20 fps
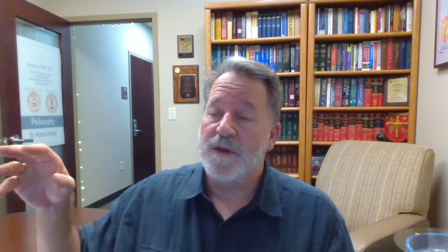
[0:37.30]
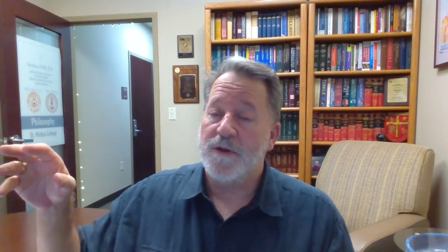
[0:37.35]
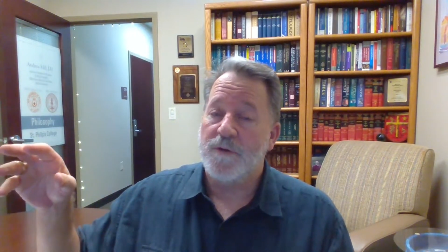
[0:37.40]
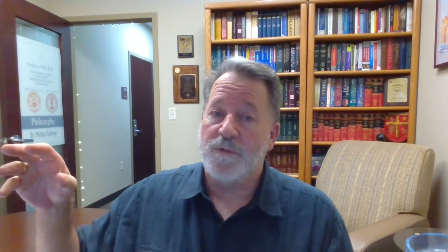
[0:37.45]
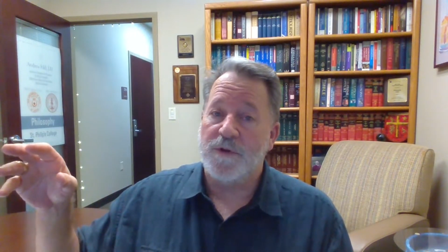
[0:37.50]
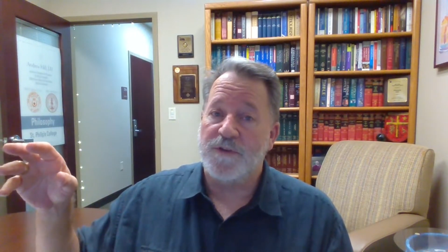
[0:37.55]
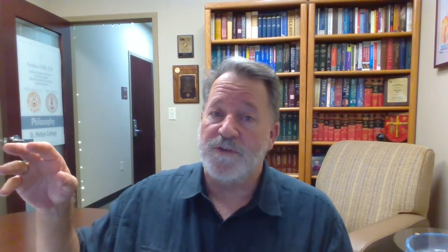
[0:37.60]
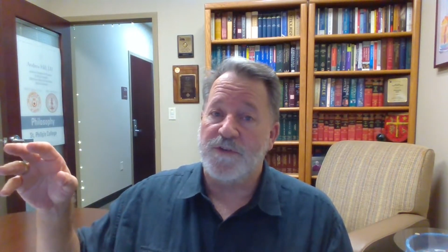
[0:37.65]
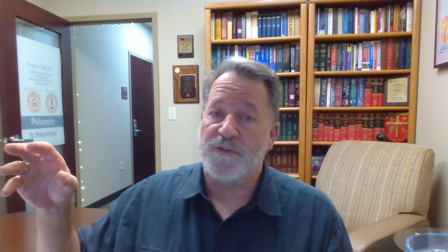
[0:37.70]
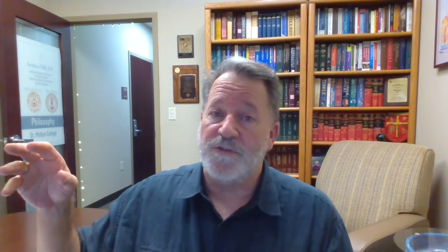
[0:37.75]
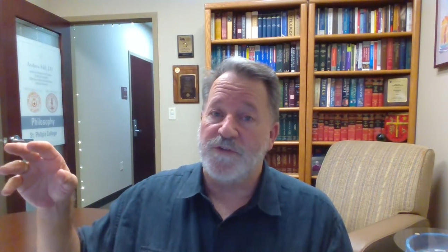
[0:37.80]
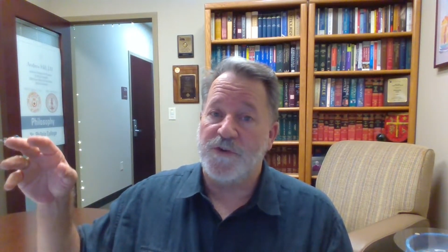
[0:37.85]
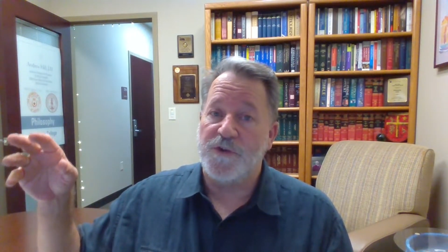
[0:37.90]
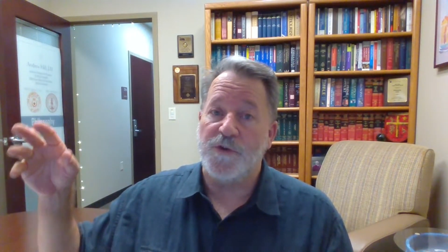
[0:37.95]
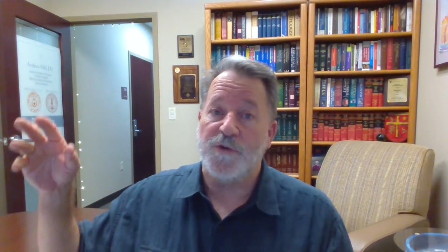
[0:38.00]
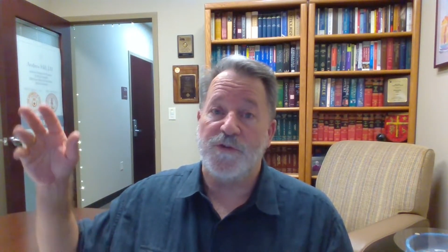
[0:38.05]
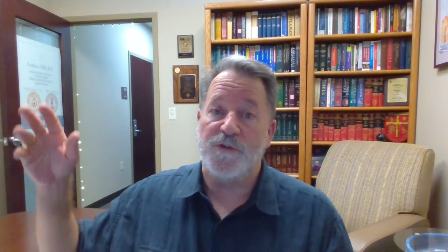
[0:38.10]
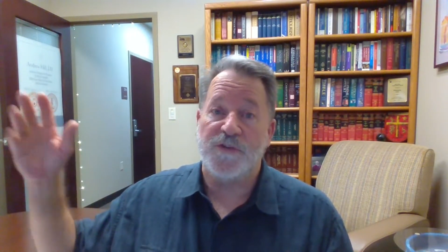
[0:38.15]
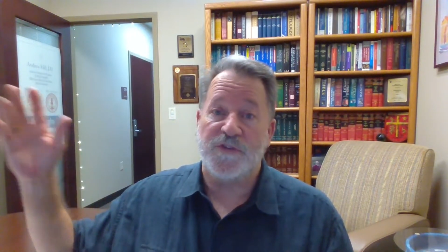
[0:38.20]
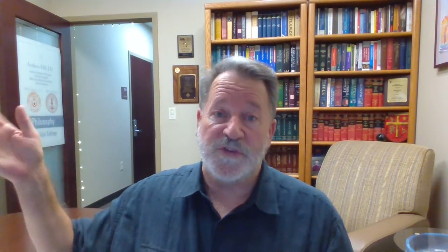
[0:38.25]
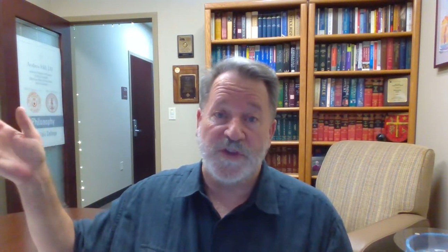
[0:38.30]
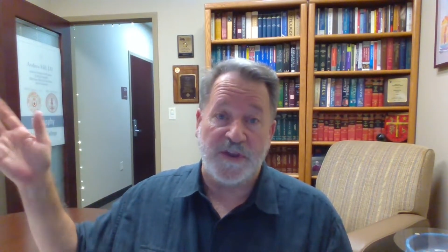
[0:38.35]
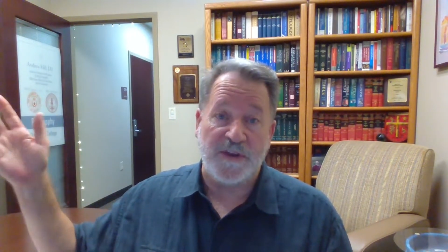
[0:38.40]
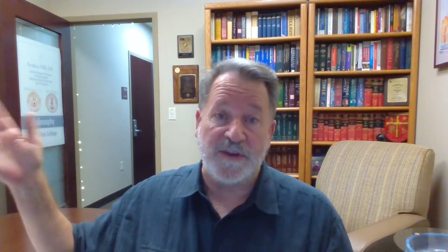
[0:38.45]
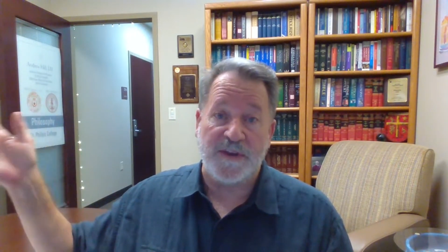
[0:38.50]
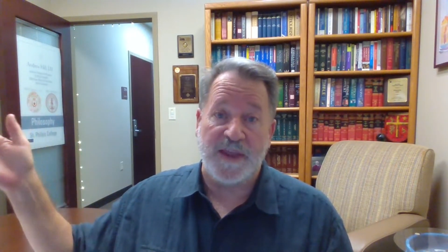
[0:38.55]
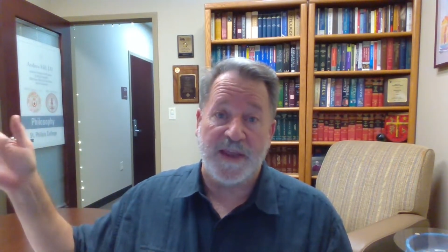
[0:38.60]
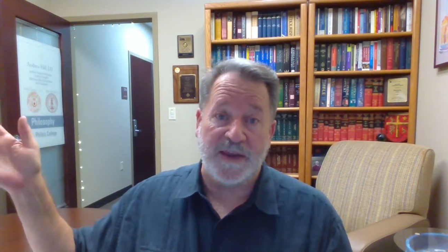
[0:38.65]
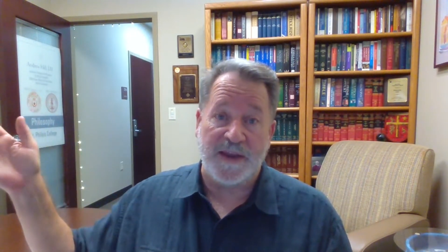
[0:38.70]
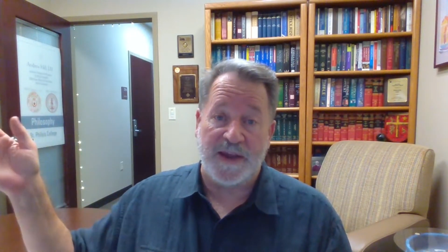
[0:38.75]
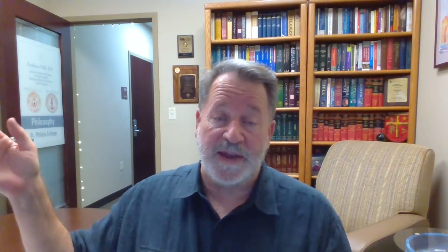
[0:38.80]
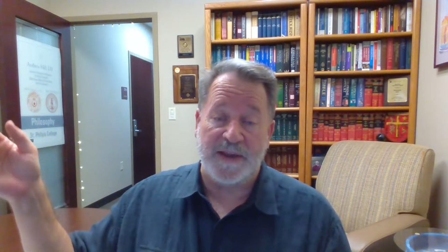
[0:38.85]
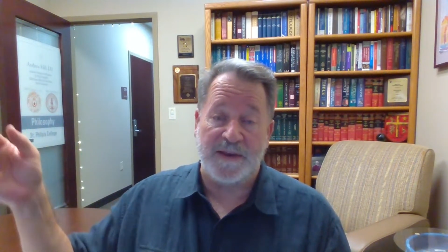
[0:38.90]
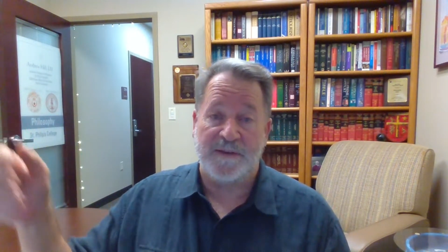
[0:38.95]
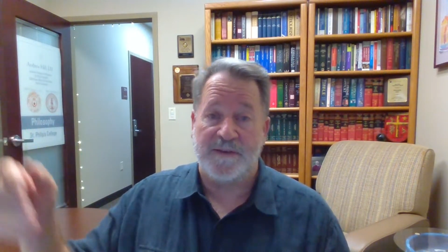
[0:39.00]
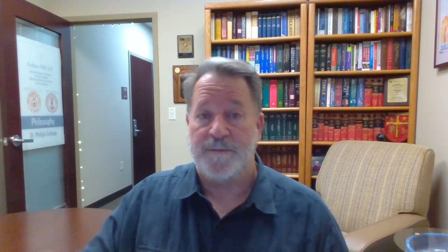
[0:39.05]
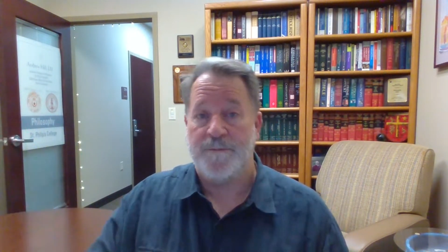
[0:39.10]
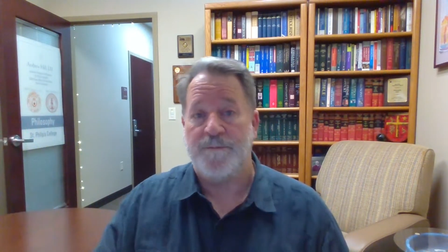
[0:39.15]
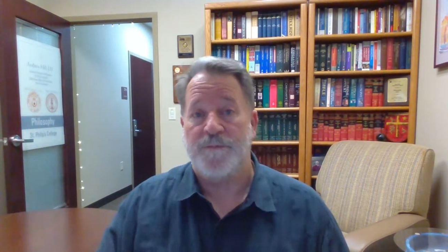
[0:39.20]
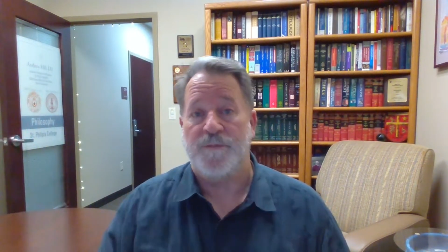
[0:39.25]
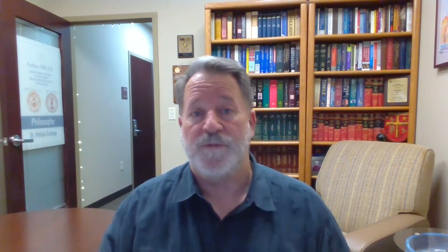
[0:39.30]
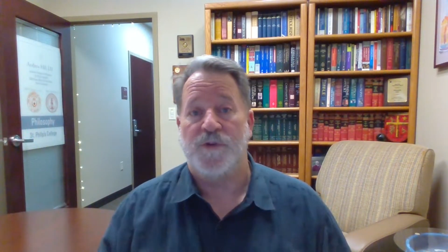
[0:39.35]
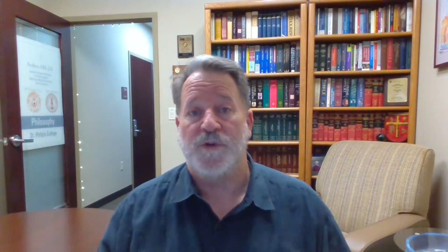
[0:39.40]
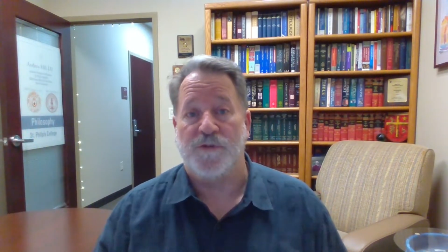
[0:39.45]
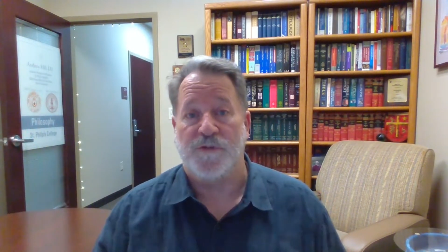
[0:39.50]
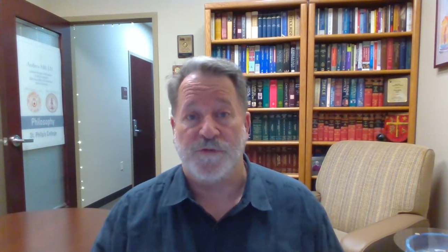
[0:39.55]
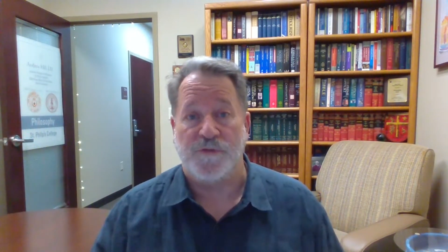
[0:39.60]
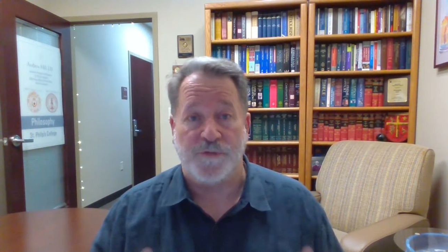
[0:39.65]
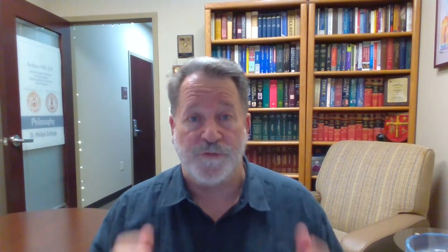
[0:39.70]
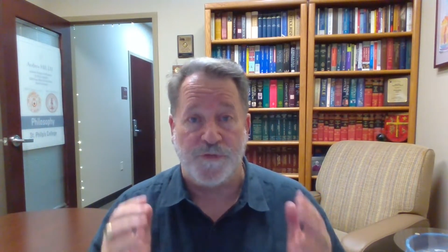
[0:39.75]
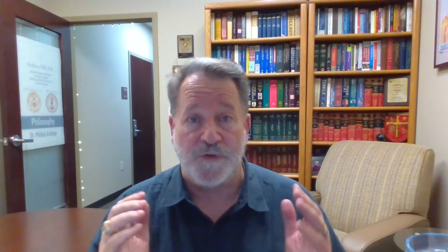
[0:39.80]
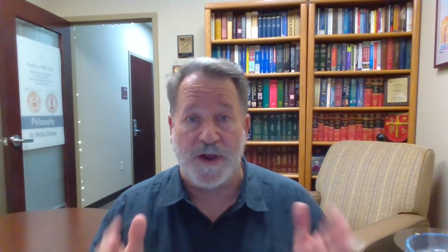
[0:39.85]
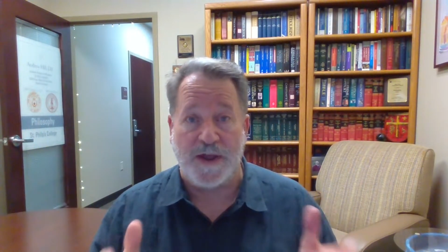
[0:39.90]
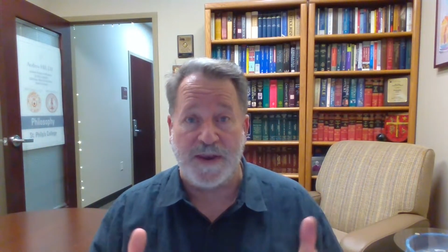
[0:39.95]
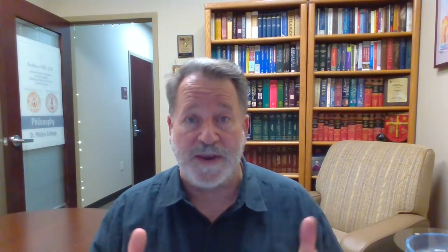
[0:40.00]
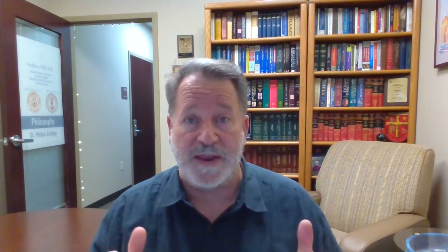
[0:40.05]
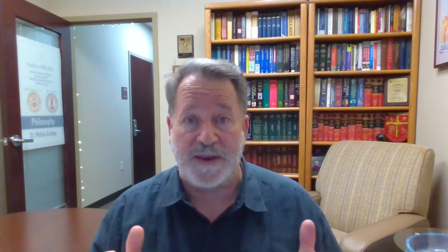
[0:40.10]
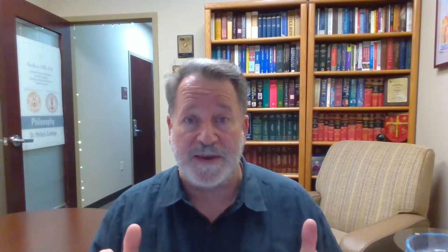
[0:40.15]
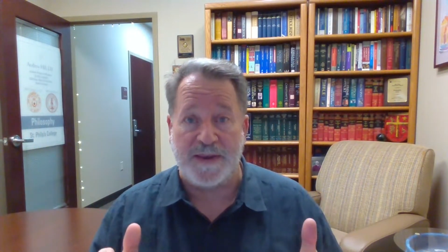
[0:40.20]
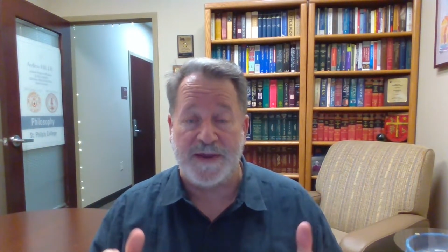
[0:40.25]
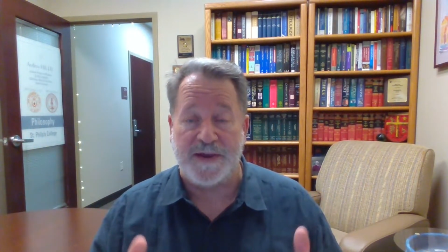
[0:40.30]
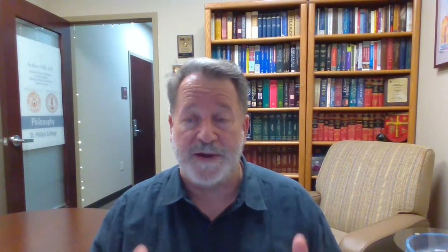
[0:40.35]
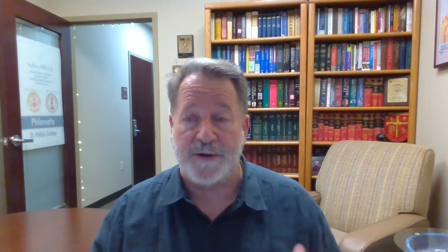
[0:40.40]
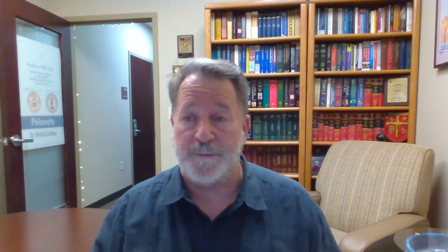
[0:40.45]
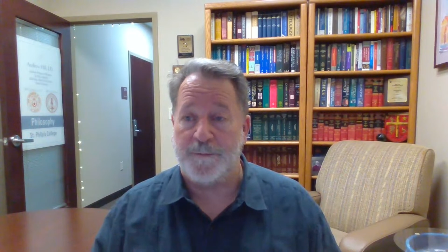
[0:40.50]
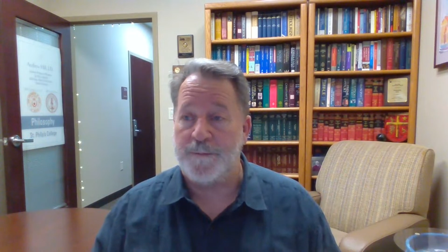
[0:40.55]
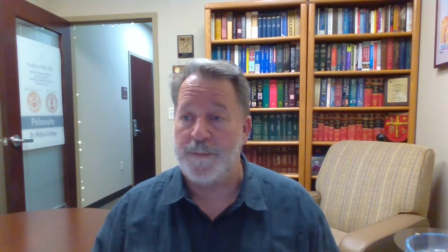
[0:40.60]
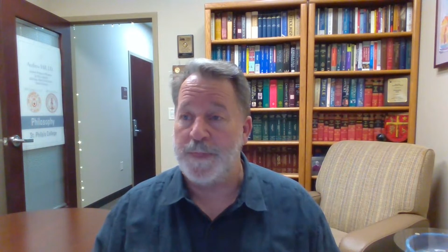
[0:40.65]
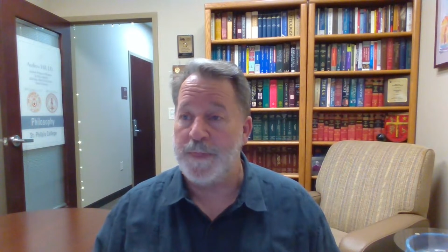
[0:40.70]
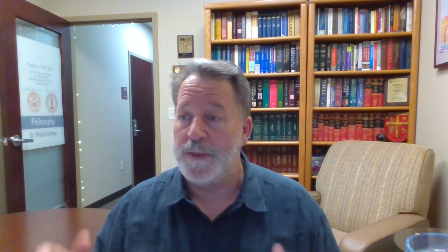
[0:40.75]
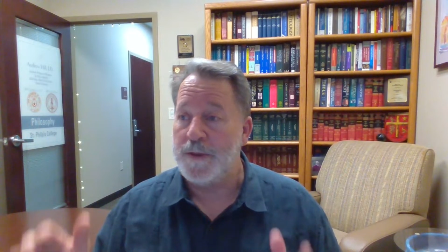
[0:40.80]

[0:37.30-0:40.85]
which is due Sunday night. So it's Friday now.